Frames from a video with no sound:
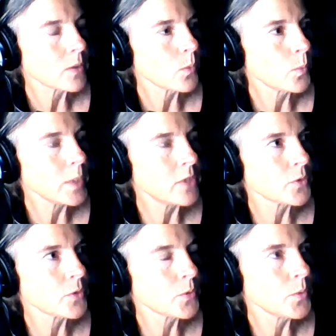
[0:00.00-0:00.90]
we
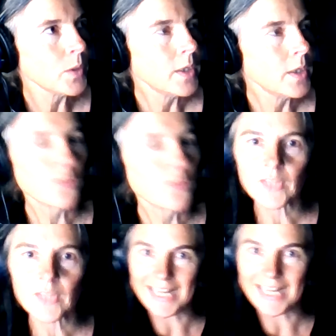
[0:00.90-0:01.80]
do, to
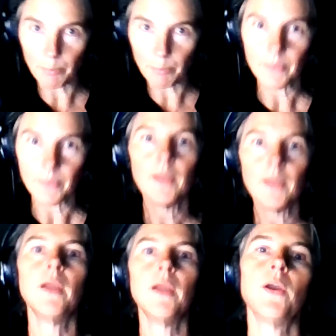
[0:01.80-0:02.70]
scale up,
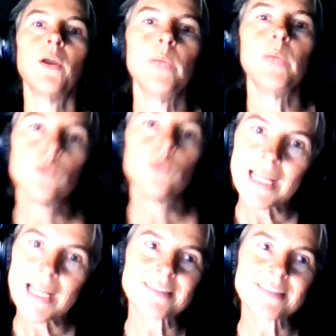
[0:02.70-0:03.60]
we use
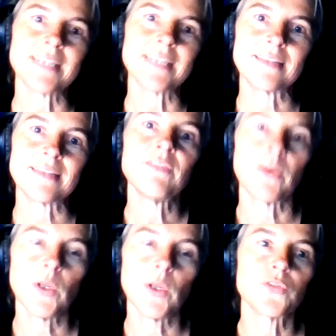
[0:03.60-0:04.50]
laser data
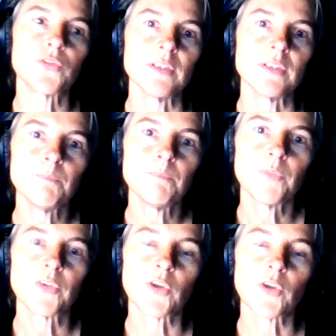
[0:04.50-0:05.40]
very often.
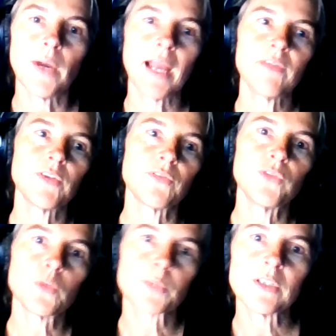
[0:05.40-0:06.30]
So you have the
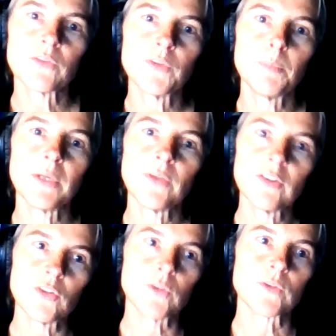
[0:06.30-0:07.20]
footprint of the
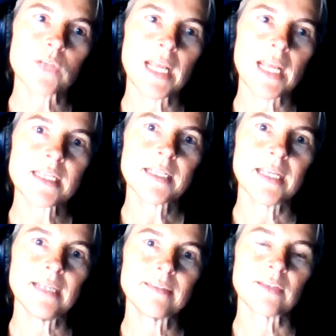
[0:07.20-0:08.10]
buildings, you use laser
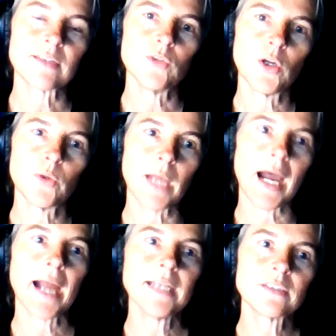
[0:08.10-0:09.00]
data to know the
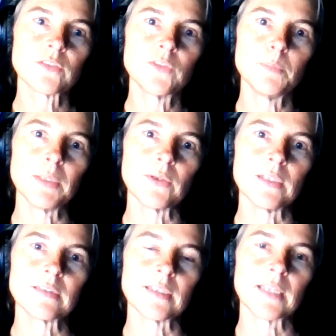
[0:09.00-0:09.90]
heights of the
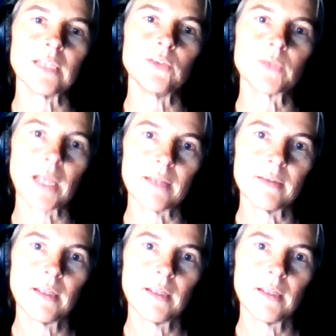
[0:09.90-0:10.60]
buildings, and then you can,